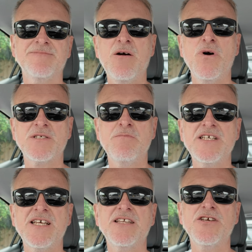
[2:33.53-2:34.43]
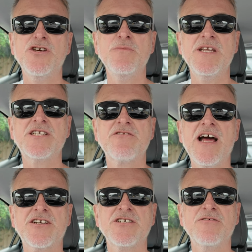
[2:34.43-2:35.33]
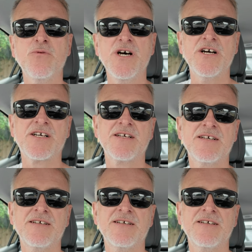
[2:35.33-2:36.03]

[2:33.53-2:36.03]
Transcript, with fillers: I was missing the human interaction of work.